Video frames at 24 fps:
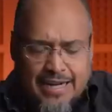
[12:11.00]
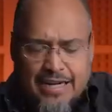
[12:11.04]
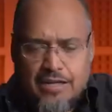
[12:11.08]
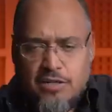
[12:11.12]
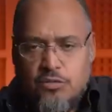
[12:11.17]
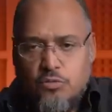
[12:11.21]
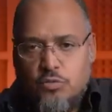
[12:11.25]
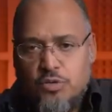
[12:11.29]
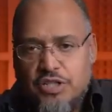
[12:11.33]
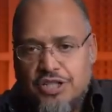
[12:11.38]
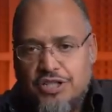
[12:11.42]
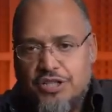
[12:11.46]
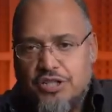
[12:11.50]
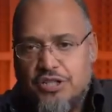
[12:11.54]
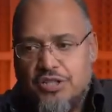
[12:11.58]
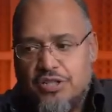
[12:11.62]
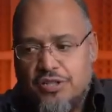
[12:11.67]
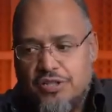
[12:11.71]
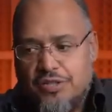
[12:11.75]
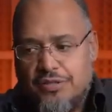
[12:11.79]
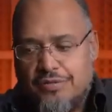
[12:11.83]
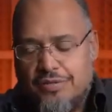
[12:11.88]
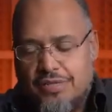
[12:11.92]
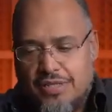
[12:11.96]
I wish
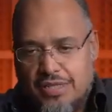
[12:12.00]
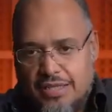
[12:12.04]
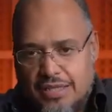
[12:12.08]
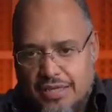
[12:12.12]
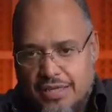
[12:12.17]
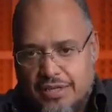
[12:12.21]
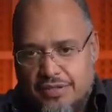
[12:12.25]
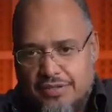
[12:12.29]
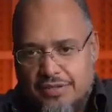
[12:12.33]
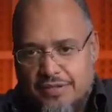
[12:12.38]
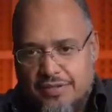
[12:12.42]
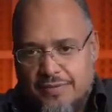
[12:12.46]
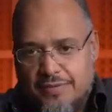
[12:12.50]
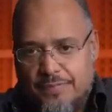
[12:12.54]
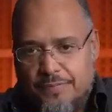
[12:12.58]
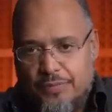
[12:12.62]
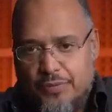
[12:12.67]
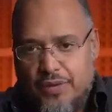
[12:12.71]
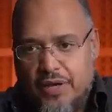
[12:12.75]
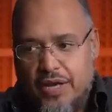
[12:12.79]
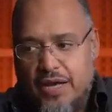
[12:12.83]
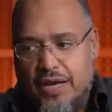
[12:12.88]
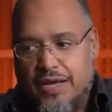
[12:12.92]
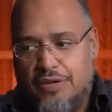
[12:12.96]
this is the case.
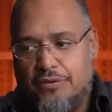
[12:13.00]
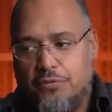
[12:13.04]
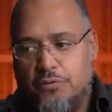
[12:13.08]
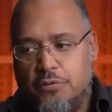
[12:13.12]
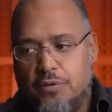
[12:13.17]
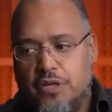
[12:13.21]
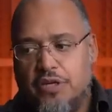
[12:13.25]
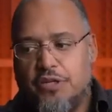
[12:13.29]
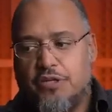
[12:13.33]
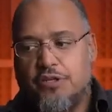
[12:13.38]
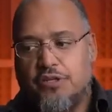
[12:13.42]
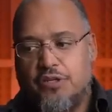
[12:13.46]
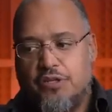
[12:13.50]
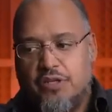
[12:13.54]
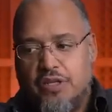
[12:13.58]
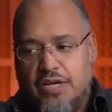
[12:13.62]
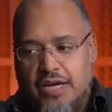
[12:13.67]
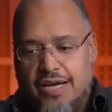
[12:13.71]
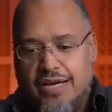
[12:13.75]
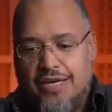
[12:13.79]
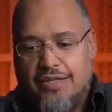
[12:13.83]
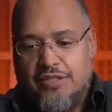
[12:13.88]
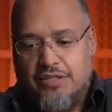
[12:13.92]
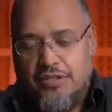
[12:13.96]
I wish
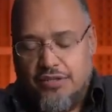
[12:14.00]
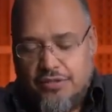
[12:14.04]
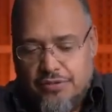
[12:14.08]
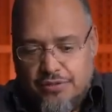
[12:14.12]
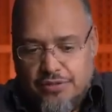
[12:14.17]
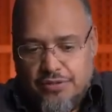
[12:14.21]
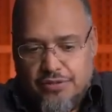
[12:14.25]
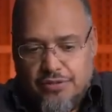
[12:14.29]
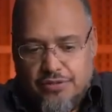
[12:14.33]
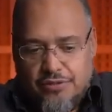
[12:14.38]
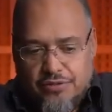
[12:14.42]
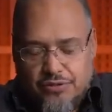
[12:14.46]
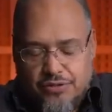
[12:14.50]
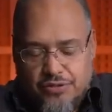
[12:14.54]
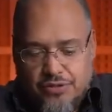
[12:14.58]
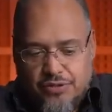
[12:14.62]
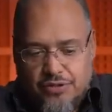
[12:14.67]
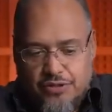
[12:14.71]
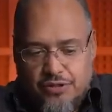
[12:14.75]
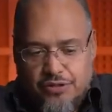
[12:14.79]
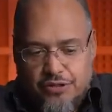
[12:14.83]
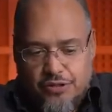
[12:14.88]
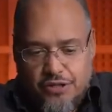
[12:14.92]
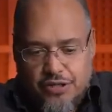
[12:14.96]
that users
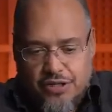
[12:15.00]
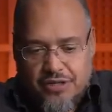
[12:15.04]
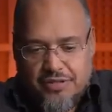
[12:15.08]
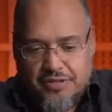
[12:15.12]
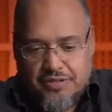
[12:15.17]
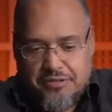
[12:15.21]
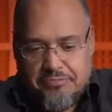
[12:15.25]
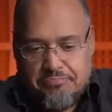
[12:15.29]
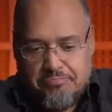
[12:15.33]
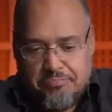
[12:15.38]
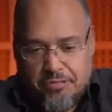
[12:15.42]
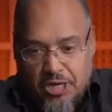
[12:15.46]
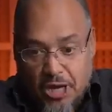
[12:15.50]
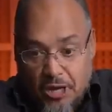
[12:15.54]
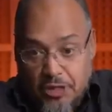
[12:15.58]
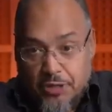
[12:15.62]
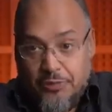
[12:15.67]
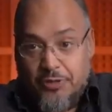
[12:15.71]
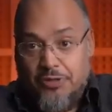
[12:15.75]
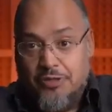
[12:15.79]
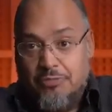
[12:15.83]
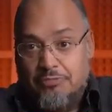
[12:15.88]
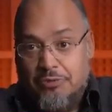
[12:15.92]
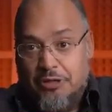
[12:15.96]
could just tell you
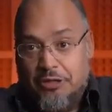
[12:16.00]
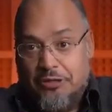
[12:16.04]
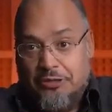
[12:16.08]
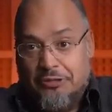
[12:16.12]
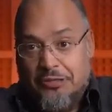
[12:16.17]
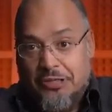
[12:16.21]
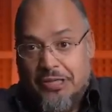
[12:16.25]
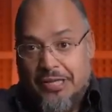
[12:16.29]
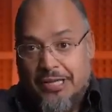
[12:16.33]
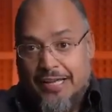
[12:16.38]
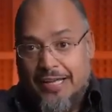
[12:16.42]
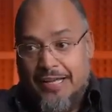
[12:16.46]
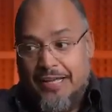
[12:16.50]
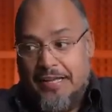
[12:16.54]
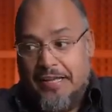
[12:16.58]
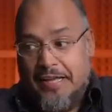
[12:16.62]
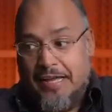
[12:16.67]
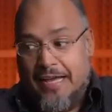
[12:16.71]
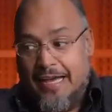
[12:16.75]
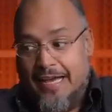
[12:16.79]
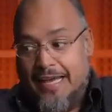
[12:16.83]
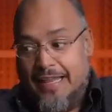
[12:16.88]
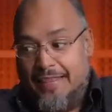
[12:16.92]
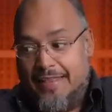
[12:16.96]
what to build,
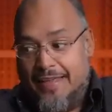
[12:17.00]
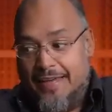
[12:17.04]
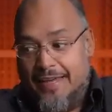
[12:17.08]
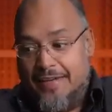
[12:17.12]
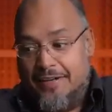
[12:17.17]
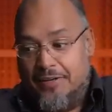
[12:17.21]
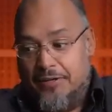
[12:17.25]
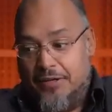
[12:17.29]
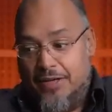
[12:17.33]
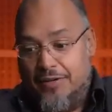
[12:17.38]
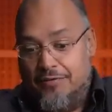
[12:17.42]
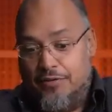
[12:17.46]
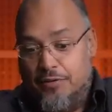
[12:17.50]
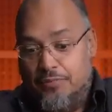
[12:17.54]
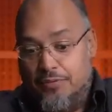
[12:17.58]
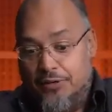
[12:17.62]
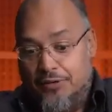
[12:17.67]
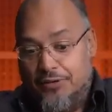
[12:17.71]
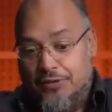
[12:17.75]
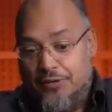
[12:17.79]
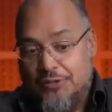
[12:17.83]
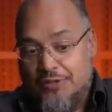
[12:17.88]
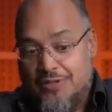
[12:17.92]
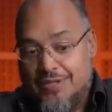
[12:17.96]
and then if you
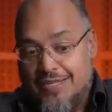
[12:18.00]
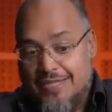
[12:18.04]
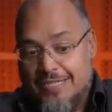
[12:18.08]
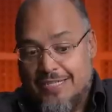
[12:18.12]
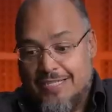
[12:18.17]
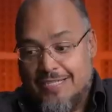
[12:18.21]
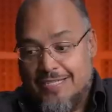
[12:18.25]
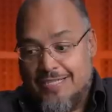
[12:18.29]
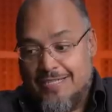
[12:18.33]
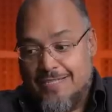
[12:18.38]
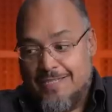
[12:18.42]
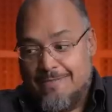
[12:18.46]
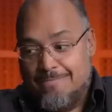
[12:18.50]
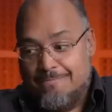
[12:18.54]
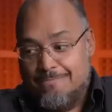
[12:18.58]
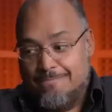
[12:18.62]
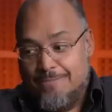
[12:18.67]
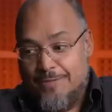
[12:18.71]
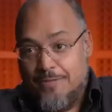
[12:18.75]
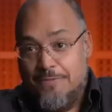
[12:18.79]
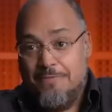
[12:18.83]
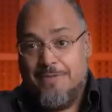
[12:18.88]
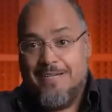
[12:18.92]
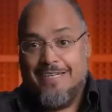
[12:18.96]
built those things,
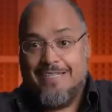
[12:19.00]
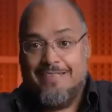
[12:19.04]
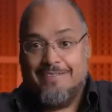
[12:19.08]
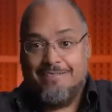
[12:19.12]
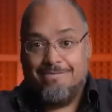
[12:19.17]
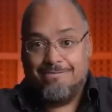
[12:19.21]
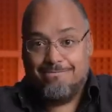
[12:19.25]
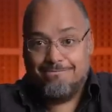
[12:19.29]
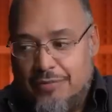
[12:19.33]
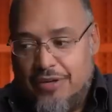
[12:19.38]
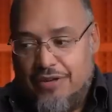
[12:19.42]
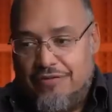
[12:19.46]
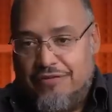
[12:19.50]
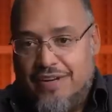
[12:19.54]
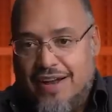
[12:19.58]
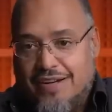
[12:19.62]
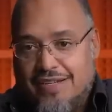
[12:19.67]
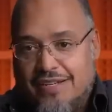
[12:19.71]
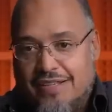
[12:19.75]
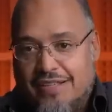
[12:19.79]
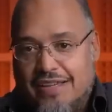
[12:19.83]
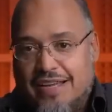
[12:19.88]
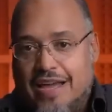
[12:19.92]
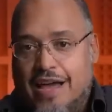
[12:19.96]
you'd win. In fact,
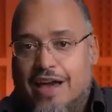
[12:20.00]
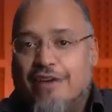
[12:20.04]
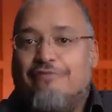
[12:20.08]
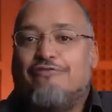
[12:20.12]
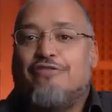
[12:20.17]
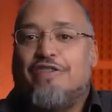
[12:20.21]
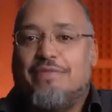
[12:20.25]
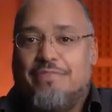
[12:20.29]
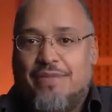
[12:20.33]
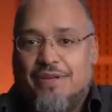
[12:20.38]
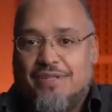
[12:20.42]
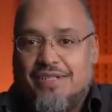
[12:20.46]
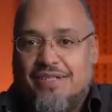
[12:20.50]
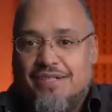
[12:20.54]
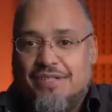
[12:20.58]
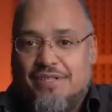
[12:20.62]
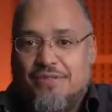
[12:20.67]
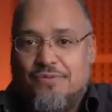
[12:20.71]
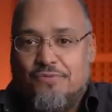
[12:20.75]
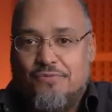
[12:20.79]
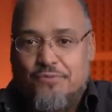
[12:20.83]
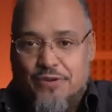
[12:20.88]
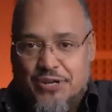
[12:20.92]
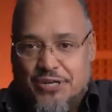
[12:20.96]
I think every
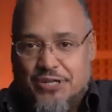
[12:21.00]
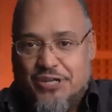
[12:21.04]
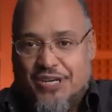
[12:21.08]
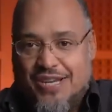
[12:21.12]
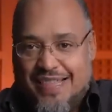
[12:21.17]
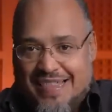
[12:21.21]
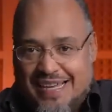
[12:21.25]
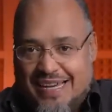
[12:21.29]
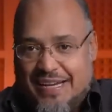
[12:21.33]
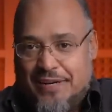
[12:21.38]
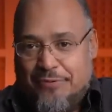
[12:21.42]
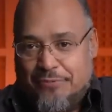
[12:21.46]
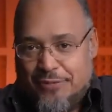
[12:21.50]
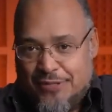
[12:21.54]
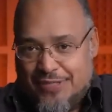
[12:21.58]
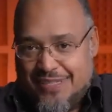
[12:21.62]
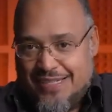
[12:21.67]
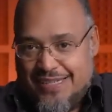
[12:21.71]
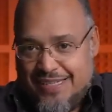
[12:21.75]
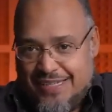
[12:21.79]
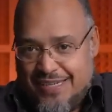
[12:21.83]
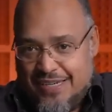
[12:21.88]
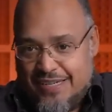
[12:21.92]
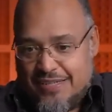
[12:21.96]
business wished that was
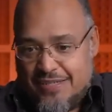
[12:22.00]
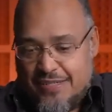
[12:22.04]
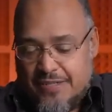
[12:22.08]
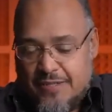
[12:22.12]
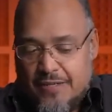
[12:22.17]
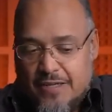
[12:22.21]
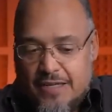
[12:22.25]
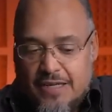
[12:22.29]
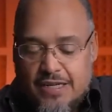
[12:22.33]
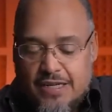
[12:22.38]
the case.